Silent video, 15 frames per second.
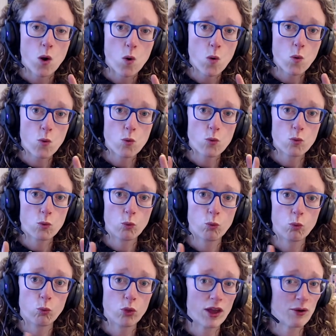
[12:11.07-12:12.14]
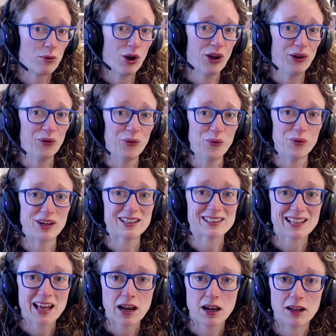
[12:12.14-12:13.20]
Ooh, they weren't always
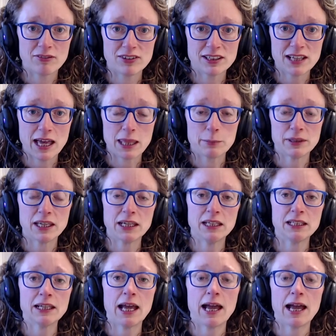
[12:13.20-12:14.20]
lovely at the beginning,